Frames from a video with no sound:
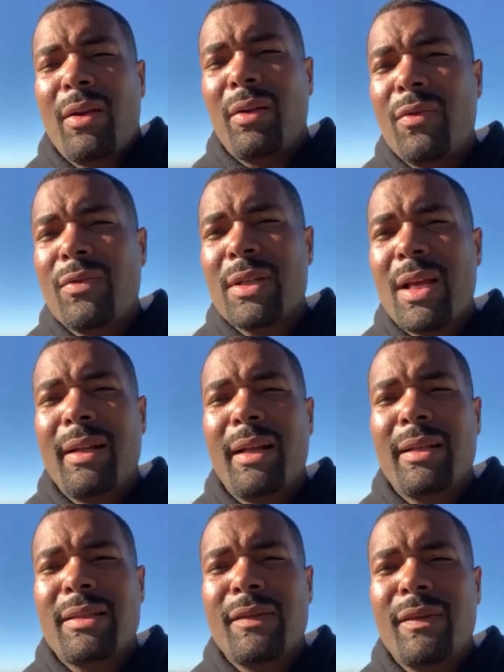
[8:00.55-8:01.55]
I don't know. A lot of
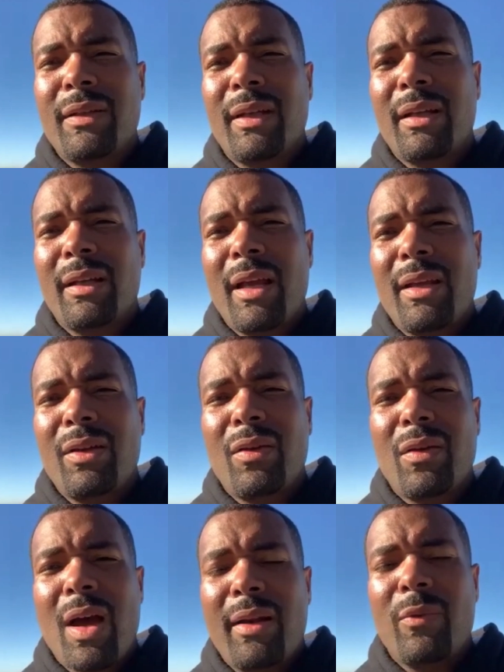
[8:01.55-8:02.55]
negativity thinking that, you
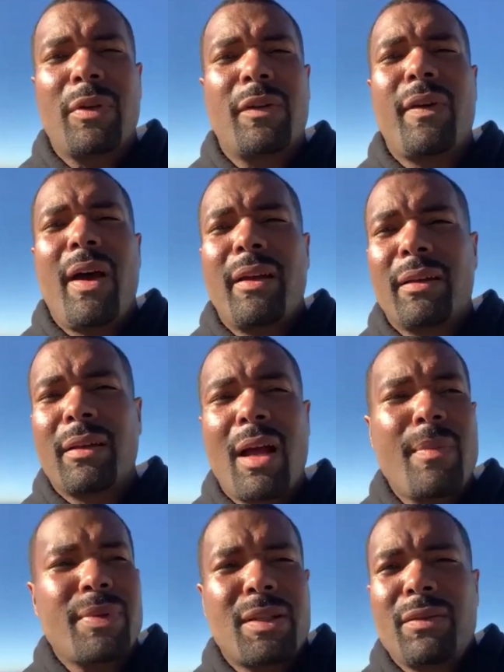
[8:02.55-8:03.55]
know, I didn't want to fight.
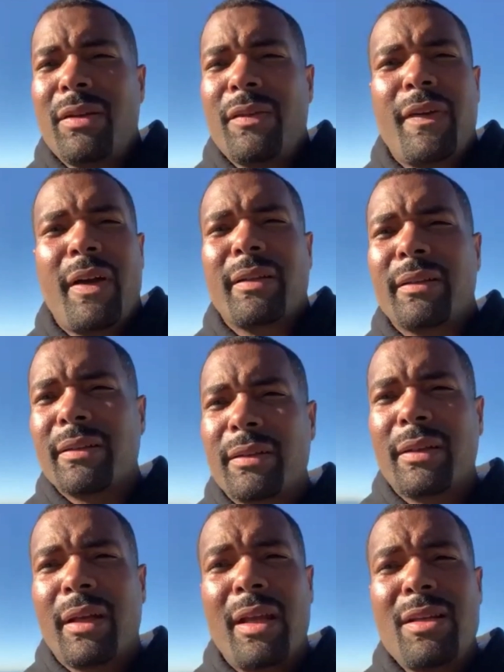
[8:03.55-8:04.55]
I'm still here to fight.
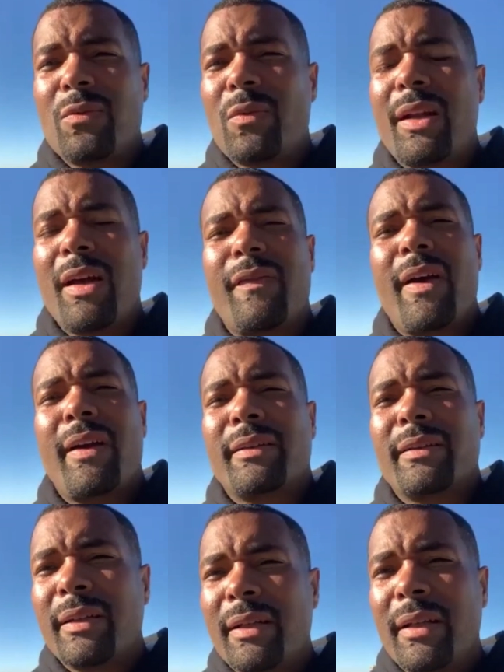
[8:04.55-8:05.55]
He's the one not fighting.
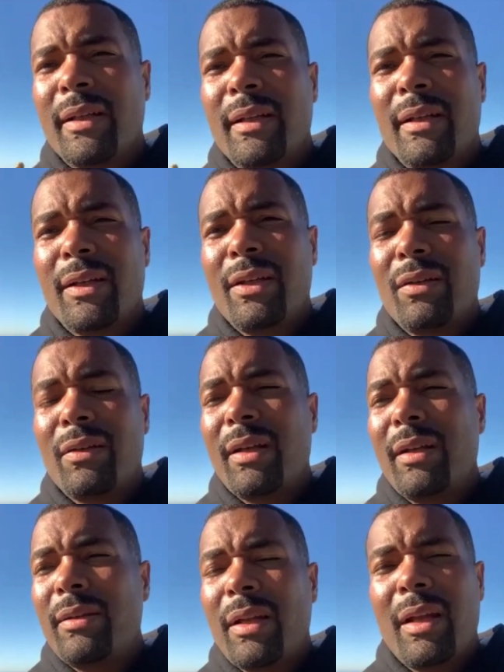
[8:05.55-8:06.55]
You know, he
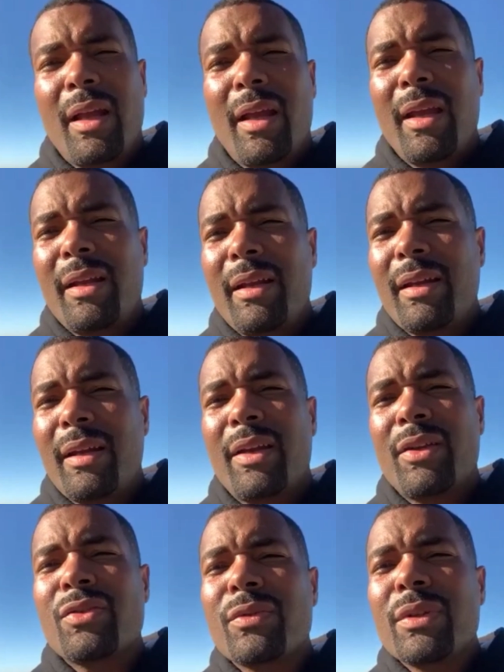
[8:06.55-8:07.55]
didn't, he didn't get an
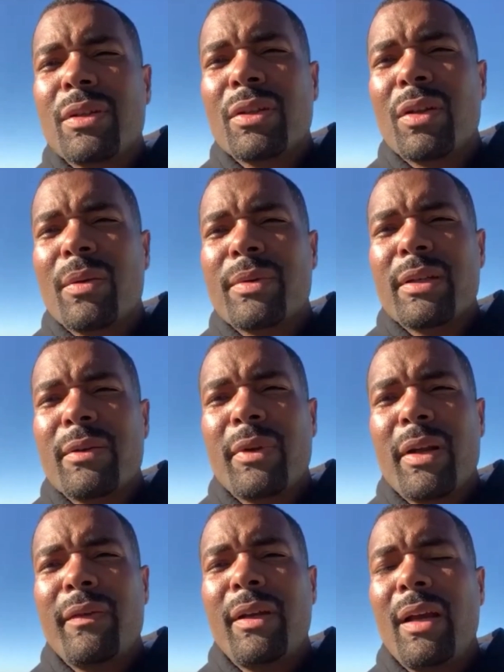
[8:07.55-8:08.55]
injury. You know what I'm saying?
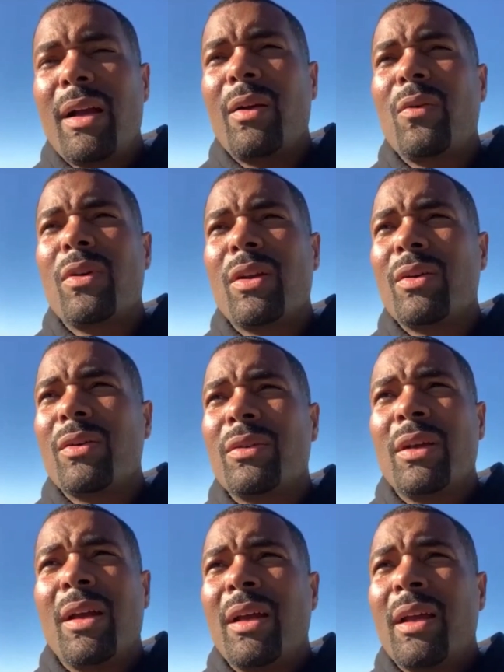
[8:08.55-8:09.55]
Whatever he got going on
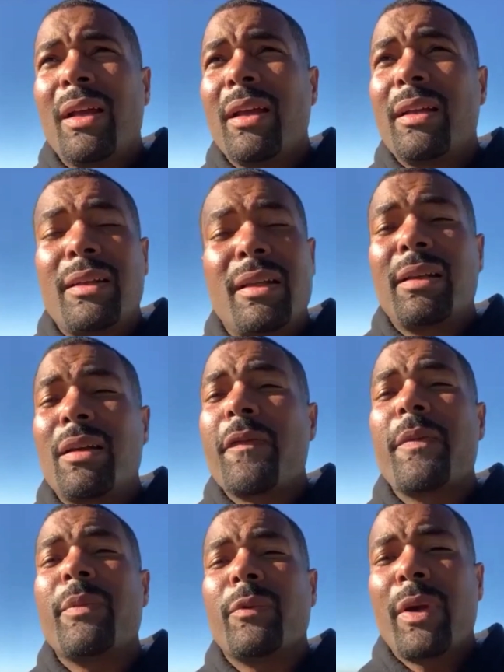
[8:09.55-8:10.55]
didn't come
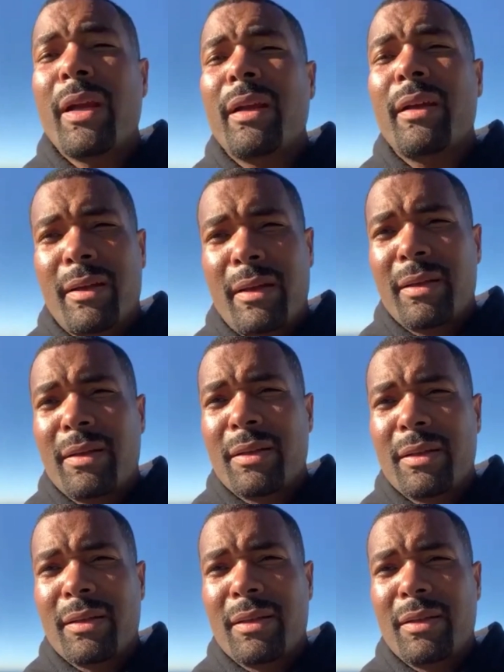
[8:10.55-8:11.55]
from the ring.
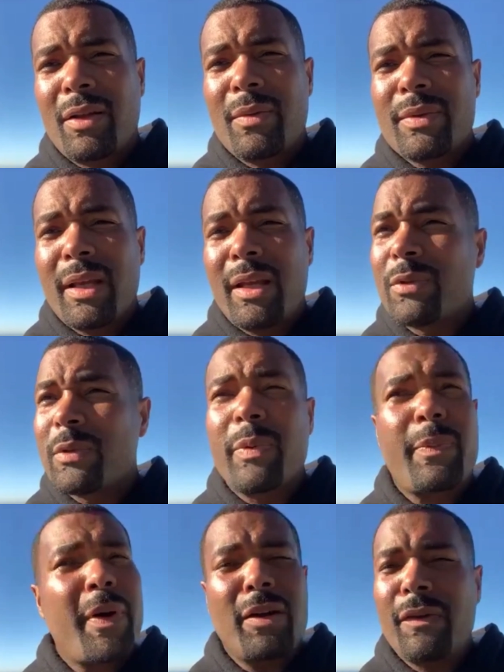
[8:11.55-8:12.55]
You know what I'm saying? He was
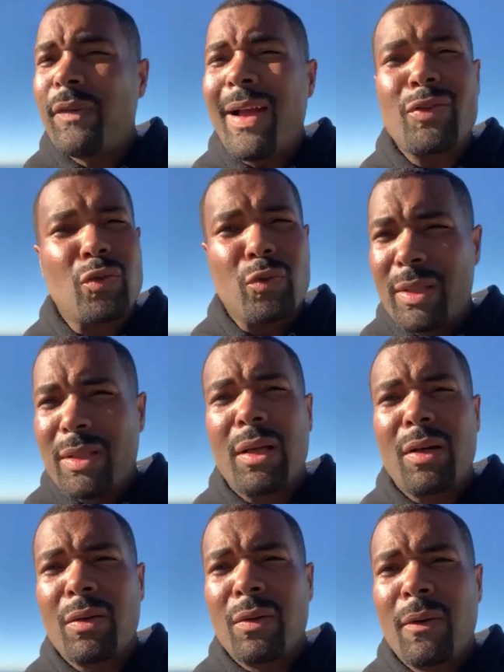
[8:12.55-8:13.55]
prepared to fight two weeks
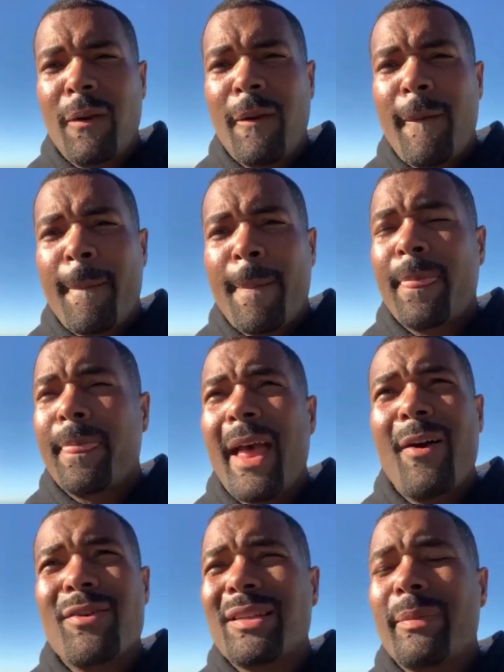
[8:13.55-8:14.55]
ago.
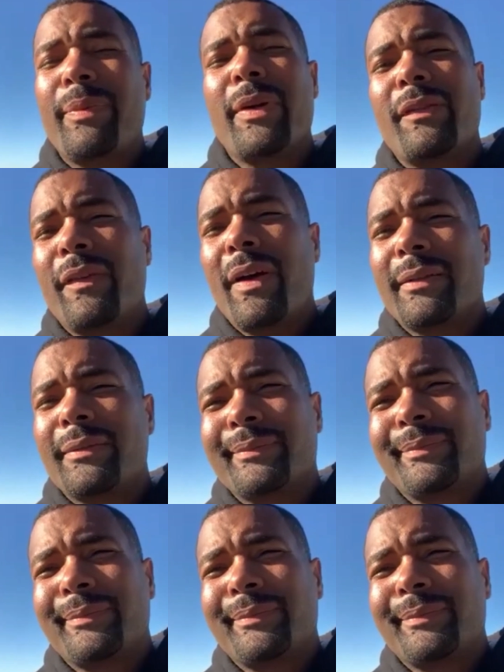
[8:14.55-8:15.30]
Now he's not prepared to fight.